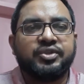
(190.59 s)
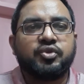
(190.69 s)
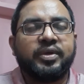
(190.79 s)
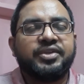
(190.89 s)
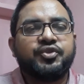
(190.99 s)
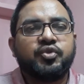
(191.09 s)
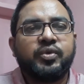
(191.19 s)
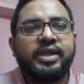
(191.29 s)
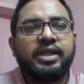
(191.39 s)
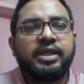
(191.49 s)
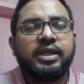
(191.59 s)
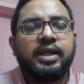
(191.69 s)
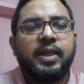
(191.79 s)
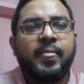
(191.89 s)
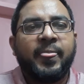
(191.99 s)
So insulin
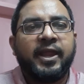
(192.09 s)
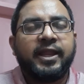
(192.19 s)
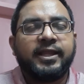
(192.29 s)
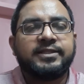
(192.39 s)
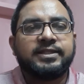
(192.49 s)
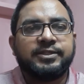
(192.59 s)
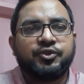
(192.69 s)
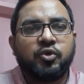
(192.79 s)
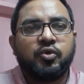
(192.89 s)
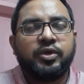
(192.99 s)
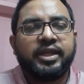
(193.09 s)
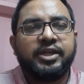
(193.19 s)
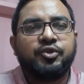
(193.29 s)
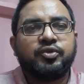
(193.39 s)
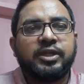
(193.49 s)
is stored
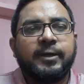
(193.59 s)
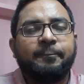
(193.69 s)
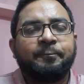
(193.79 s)
into the